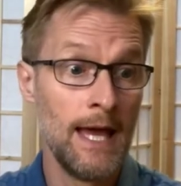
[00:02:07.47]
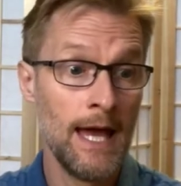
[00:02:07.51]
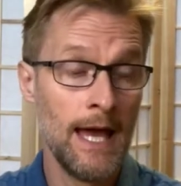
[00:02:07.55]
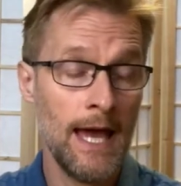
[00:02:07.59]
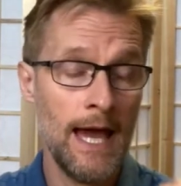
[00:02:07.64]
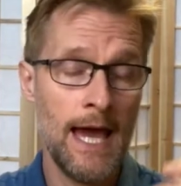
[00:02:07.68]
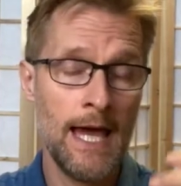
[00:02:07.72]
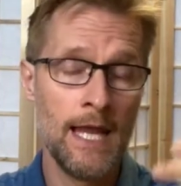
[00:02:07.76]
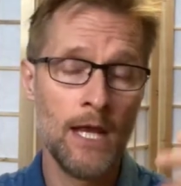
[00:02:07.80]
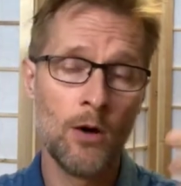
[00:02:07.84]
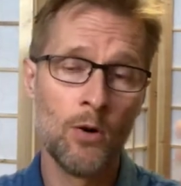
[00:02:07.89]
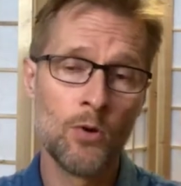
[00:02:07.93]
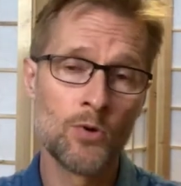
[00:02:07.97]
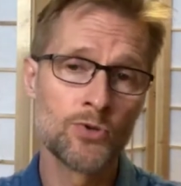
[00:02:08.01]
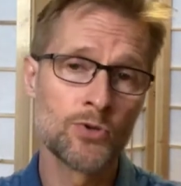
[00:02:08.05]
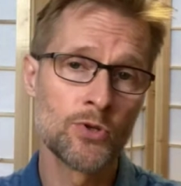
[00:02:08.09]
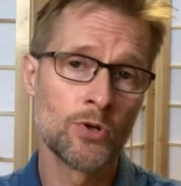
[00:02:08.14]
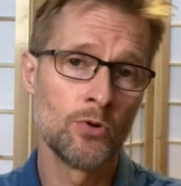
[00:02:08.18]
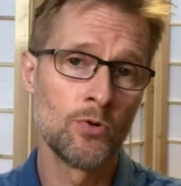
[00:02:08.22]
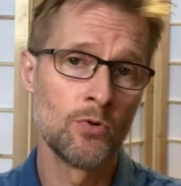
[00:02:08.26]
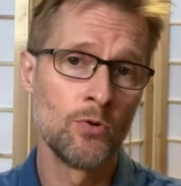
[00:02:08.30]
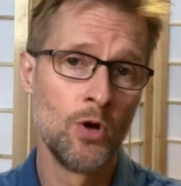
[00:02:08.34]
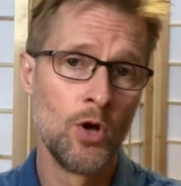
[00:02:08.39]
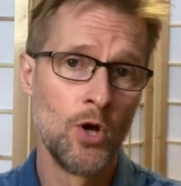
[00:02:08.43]
and
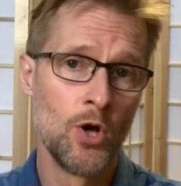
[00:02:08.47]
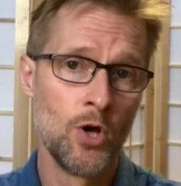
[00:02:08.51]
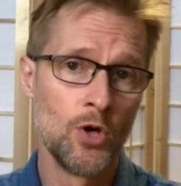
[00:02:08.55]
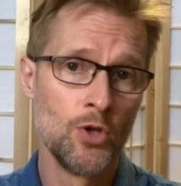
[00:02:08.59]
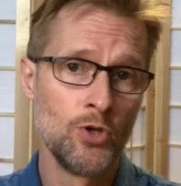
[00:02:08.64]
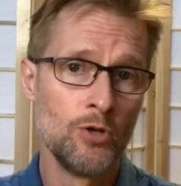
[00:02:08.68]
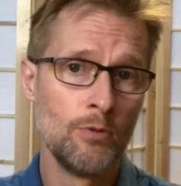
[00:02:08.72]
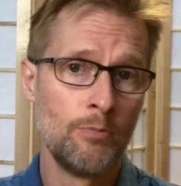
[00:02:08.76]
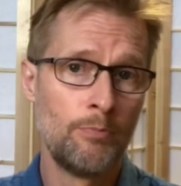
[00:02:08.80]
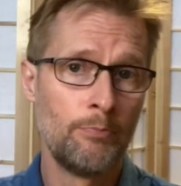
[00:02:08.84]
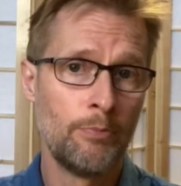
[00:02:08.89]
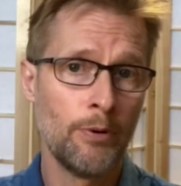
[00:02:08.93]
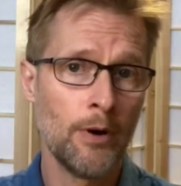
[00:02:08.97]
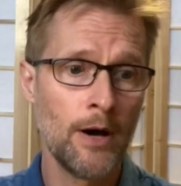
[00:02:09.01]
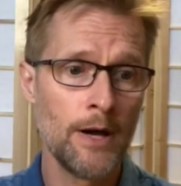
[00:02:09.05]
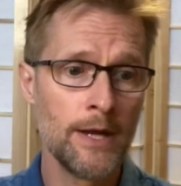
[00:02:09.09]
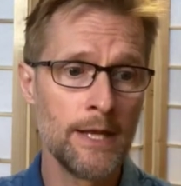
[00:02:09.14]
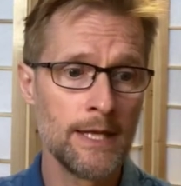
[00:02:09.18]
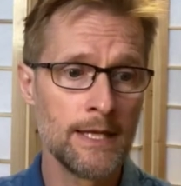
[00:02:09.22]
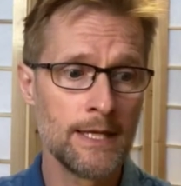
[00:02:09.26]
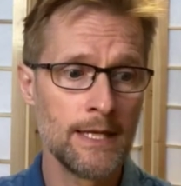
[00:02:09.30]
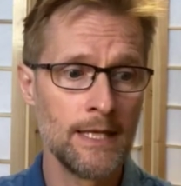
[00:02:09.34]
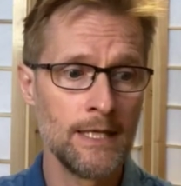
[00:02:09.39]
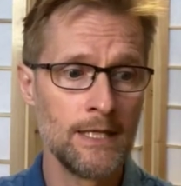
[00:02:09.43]
also your body
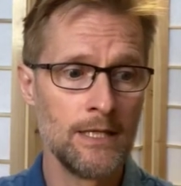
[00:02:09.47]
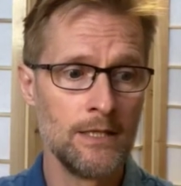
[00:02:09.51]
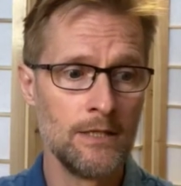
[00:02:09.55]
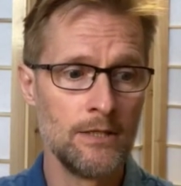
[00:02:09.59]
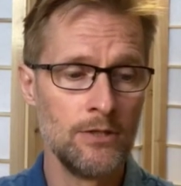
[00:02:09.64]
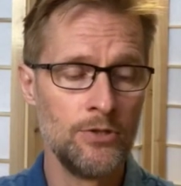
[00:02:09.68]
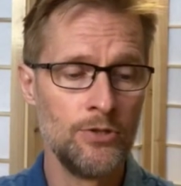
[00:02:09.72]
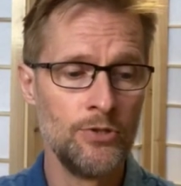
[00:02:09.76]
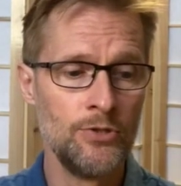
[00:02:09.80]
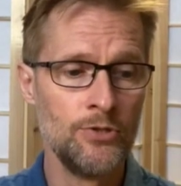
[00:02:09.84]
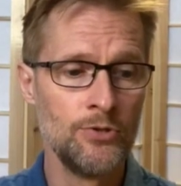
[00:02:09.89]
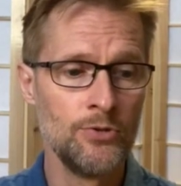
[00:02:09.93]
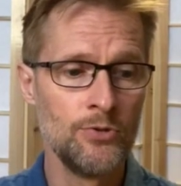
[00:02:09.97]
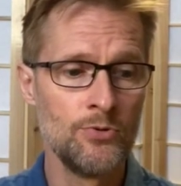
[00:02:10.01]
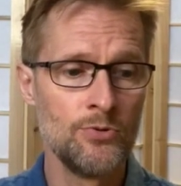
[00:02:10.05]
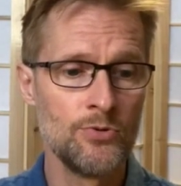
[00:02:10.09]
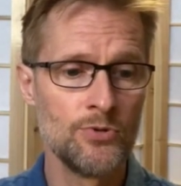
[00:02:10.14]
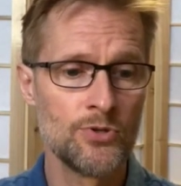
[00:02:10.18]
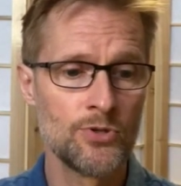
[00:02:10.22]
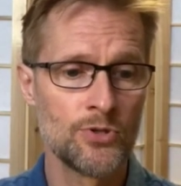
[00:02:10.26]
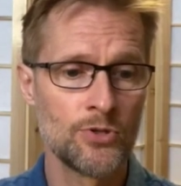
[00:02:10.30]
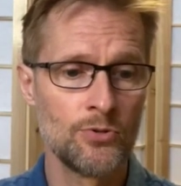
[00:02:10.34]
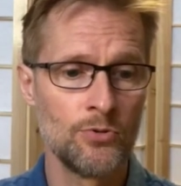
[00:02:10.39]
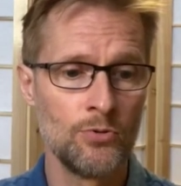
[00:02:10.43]
gets
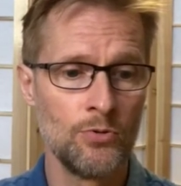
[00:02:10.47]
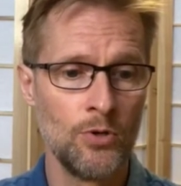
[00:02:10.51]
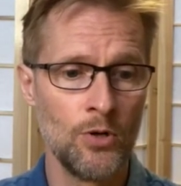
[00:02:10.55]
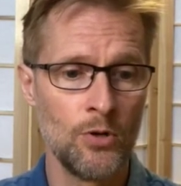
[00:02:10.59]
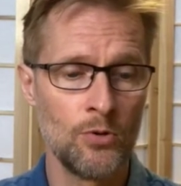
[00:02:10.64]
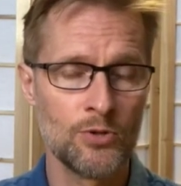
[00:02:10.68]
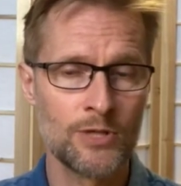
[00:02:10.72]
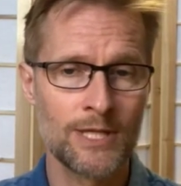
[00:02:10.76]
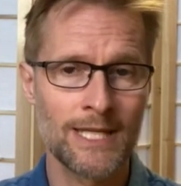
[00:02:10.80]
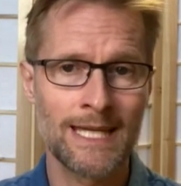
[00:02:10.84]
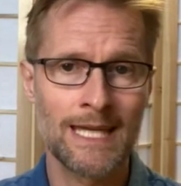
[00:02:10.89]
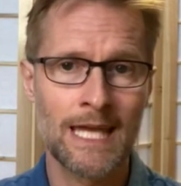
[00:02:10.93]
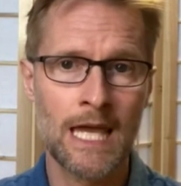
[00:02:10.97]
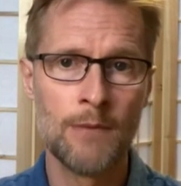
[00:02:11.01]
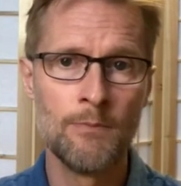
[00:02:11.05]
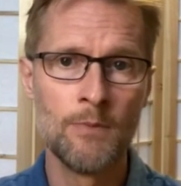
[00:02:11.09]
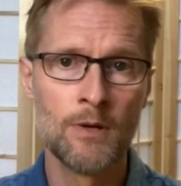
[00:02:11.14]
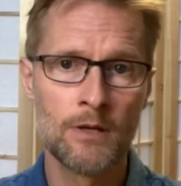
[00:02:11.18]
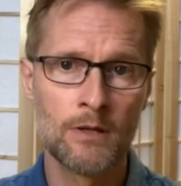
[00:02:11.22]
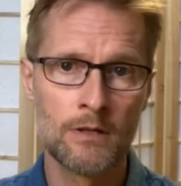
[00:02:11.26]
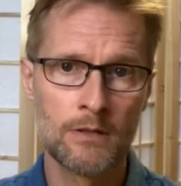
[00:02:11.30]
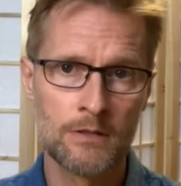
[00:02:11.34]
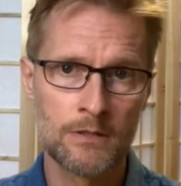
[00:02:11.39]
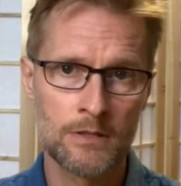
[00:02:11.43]
used to those
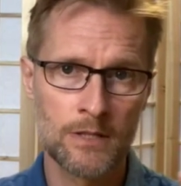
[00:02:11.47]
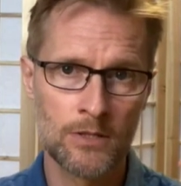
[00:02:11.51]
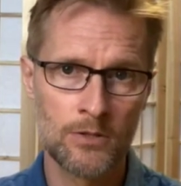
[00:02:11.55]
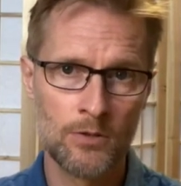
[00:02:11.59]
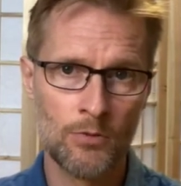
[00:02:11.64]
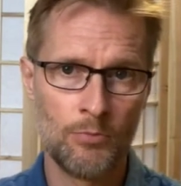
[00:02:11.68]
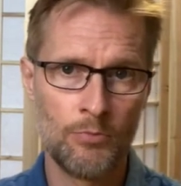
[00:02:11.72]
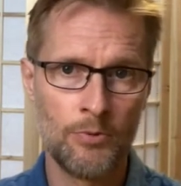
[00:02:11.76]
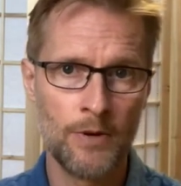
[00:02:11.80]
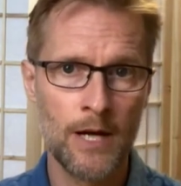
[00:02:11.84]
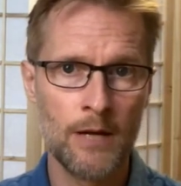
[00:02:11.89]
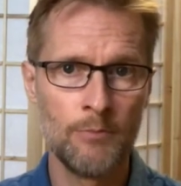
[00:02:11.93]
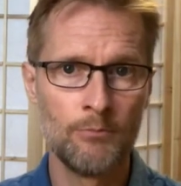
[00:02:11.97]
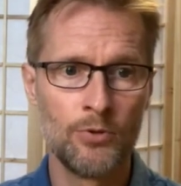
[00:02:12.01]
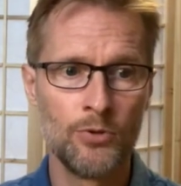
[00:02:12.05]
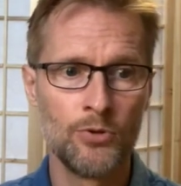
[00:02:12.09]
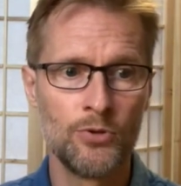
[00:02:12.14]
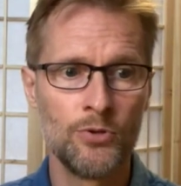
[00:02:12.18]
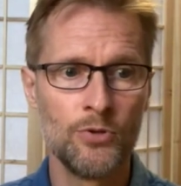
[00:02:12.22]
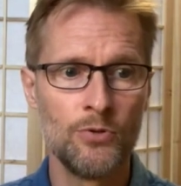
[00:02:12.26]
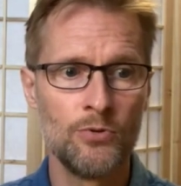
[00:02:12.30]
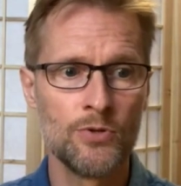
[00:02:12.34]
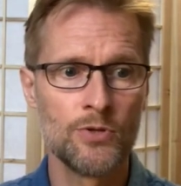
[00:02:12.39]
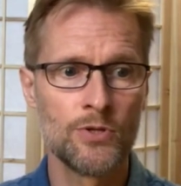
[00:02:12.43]
chemicals that your brain
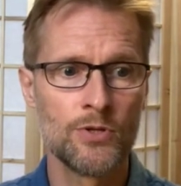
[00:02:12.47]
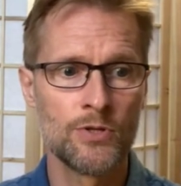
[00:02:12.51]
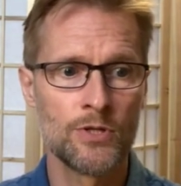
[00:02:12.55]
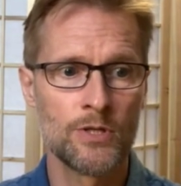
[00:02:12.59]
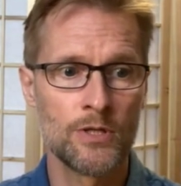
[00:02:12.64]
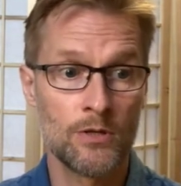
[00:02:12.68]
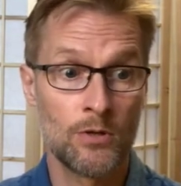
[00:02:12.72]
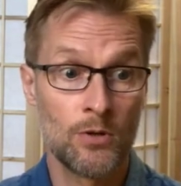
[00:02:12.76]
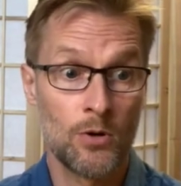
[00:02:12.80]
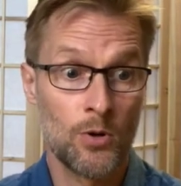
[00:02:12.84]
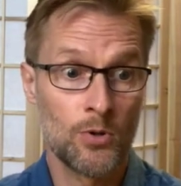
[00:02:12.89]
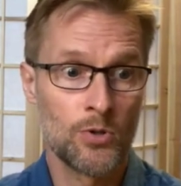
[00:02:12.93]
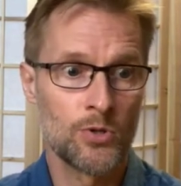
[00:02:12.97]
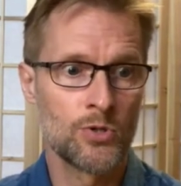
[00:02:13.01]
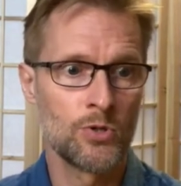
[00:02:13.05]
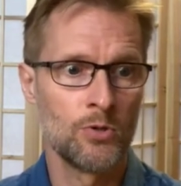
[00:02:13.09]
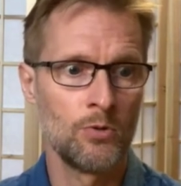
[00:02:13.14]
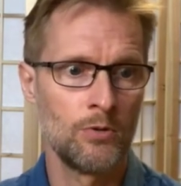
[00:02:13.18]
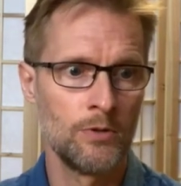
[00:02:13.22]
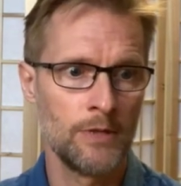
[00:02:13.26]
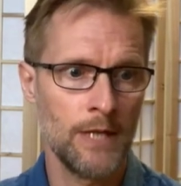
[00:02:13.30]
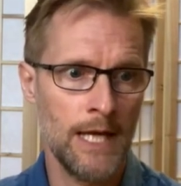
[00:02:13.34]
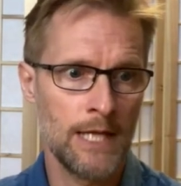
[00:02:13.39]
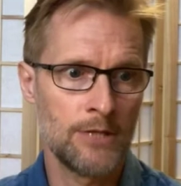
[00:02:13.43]
produces, the
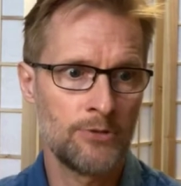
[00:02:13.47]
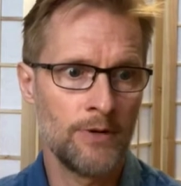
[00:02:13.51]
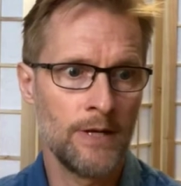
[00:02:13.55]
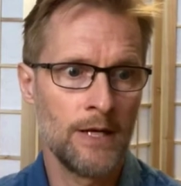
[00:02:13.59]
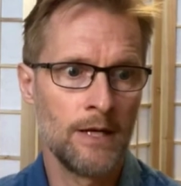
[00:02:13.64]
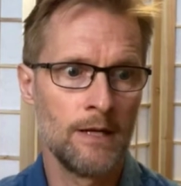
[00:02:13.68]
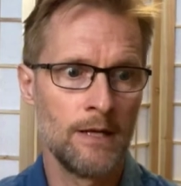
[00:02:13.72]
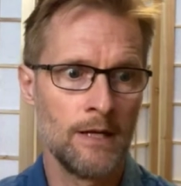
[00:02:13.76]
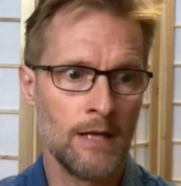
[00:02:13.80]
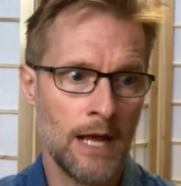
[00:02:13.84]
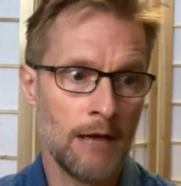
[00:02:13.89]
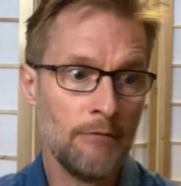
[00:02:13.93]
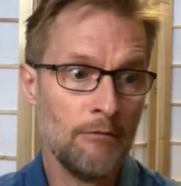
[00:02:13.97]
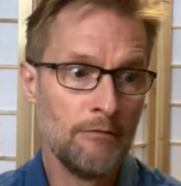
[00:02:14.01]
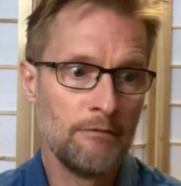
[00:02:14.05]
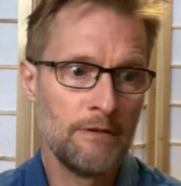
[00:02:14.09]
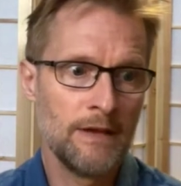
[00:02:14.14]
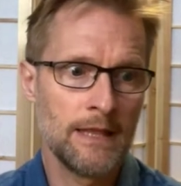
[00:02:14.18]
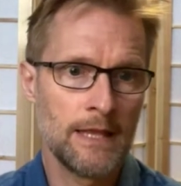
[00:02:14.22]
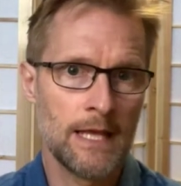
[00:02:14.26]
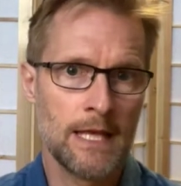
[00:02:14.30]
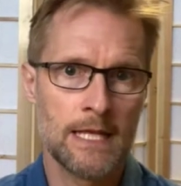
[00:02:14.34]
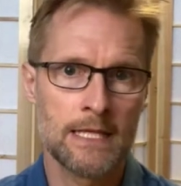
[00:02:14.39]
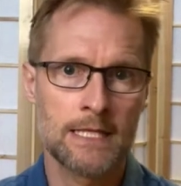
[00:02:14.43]
cortisol, the adrenaline, everything
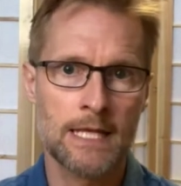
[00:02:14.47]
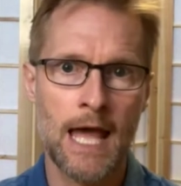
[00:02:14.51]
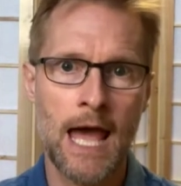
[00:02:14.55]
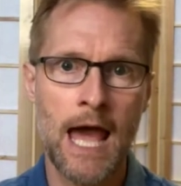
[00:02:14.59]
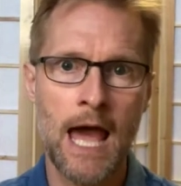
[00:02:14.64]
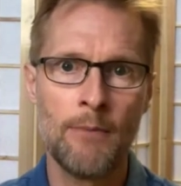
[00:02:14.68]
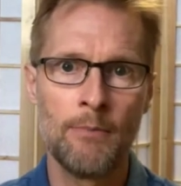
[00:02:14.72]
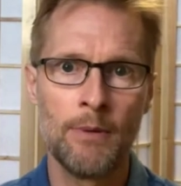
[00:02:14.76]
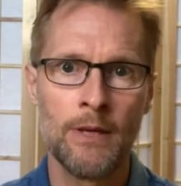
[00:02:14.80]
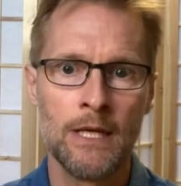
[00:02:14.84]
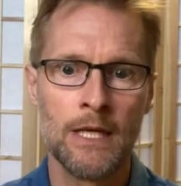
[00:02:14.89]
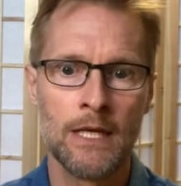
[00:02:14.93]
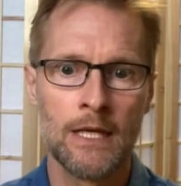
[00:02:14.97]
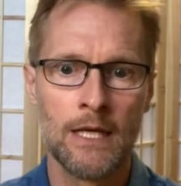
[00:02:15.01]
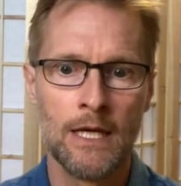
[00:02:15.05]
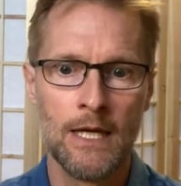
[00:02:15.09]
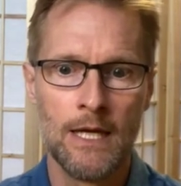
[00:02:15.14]
that is happening